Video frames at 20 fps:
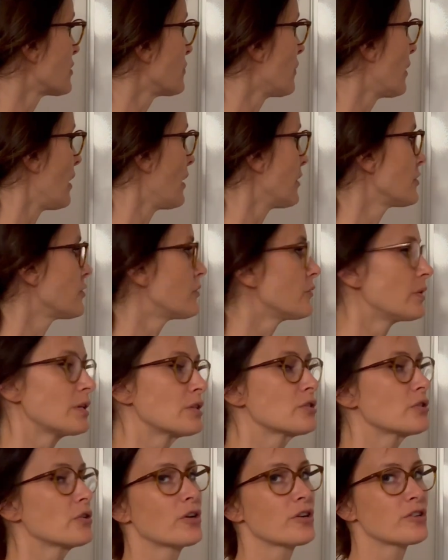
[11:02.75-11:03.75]
you are doing
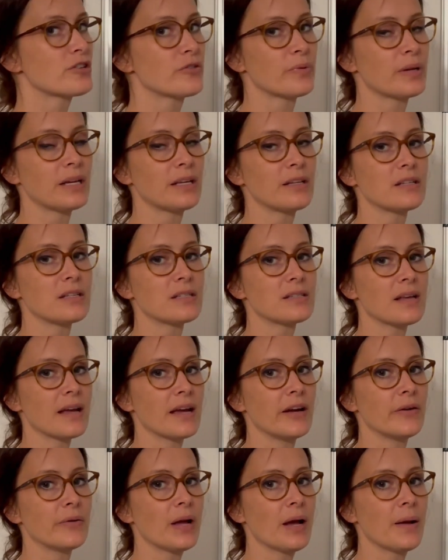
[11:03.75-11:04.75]
surgery in this
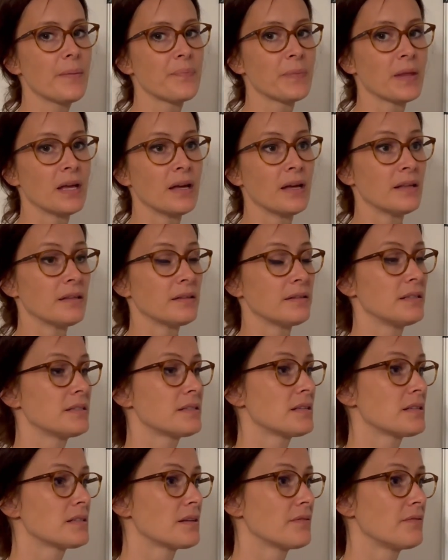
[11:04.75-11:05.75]
area.
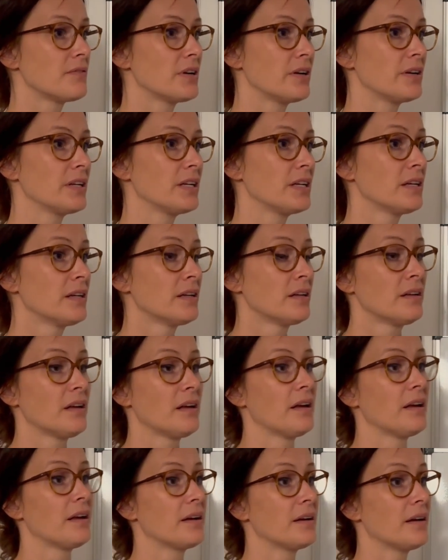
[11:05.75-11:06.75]
This is a very
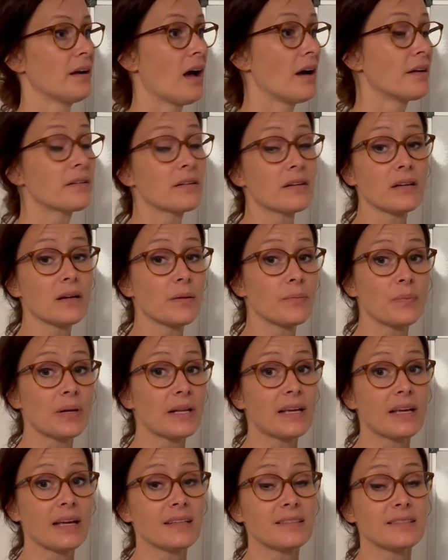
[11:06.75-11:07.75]

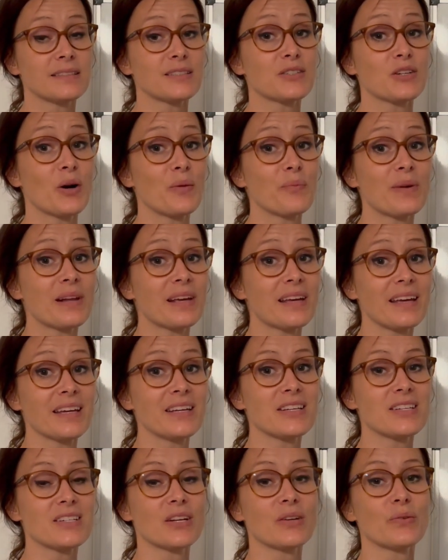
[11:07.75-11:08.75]
uncomplicated
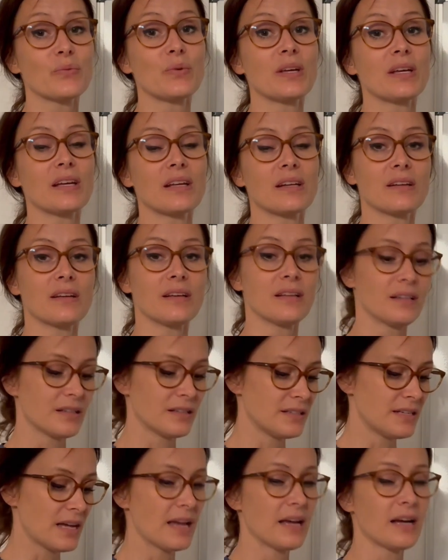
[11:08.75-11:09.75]
complication. We
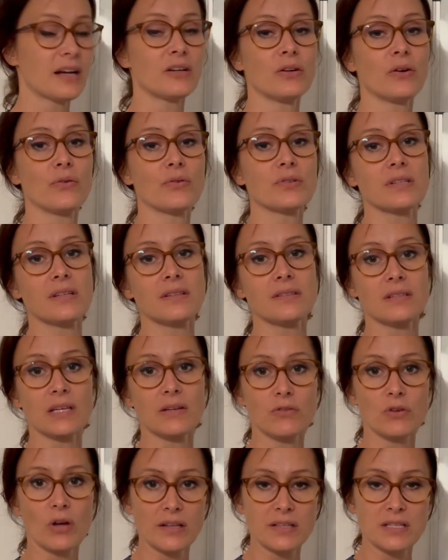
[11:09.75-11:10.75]
can diagnose it,
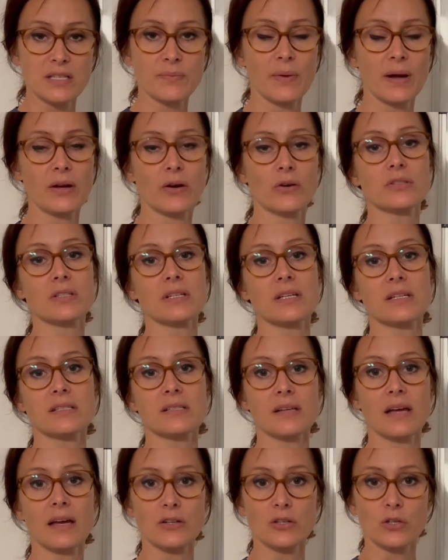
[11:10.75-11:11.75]
give you
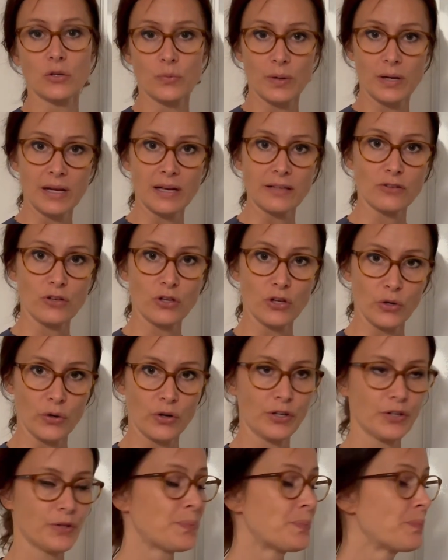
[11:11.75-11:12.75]
antibiotics, and you will get
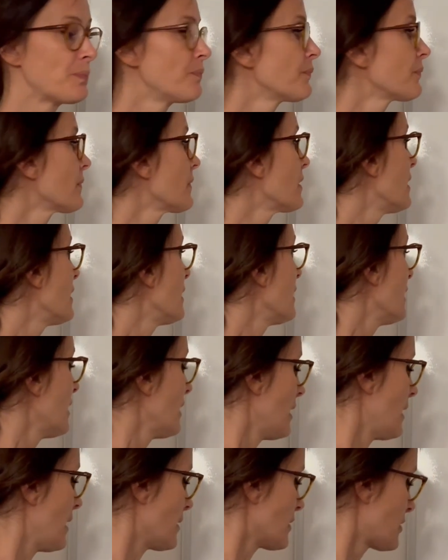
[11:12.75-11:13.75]
cured.
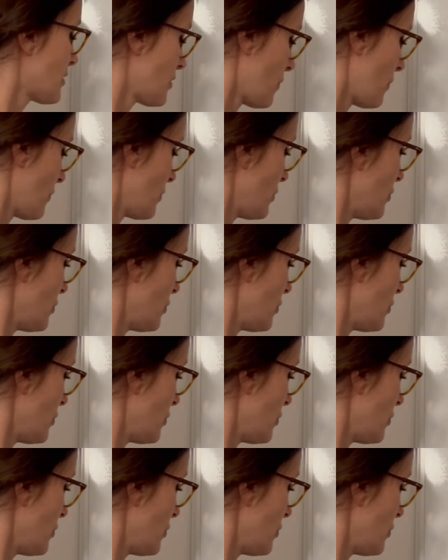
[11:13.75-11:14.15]
So